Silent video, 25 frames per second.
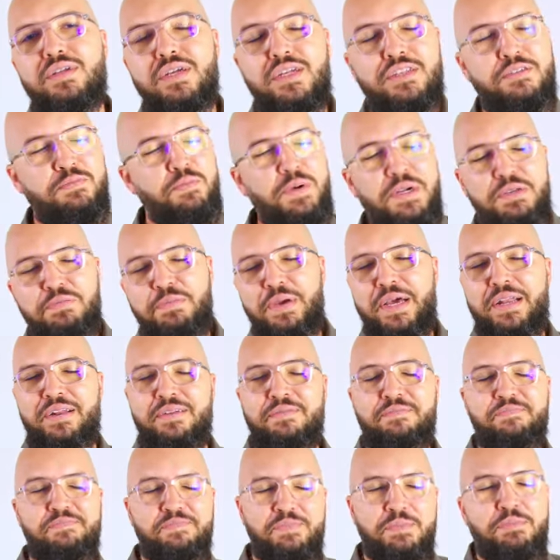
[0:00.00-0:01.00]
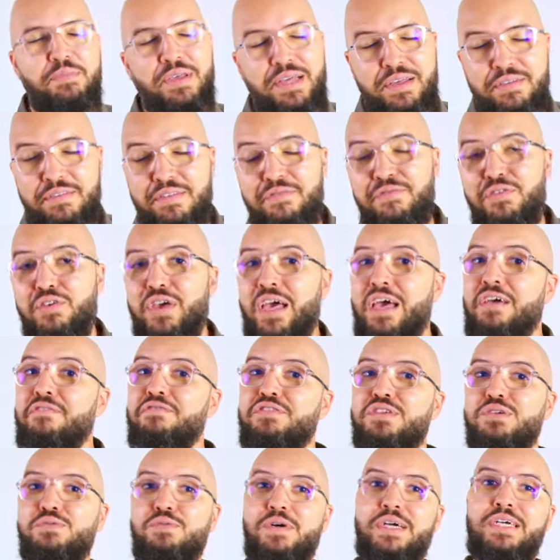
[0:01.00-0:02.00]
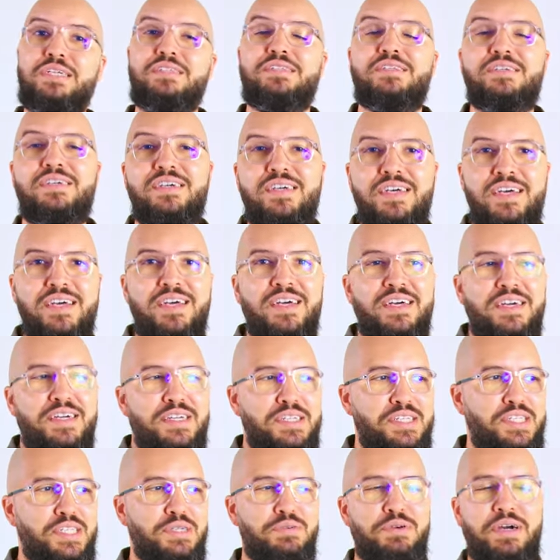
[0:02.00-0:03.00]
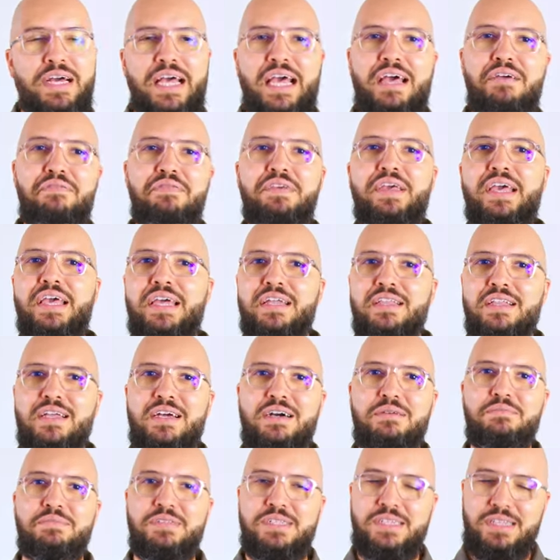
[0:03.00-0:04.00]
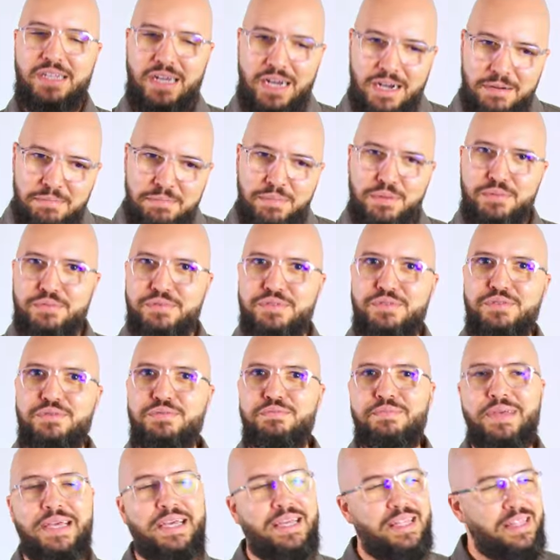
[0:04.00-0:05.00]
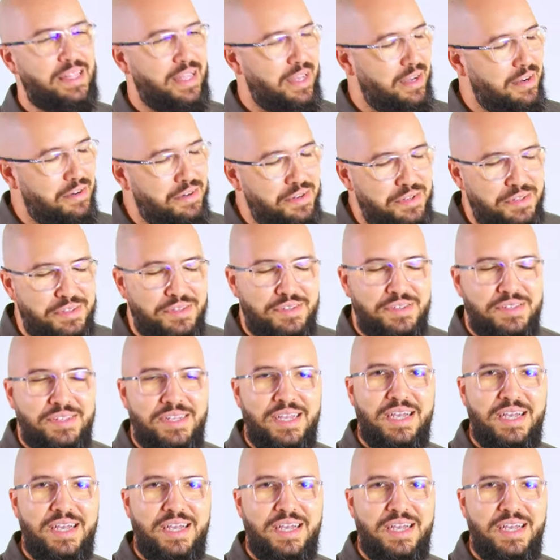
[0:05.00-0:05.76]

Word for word: It's much better, because if you have to wait until a heavy hand comes and humbles you, man, that hurts.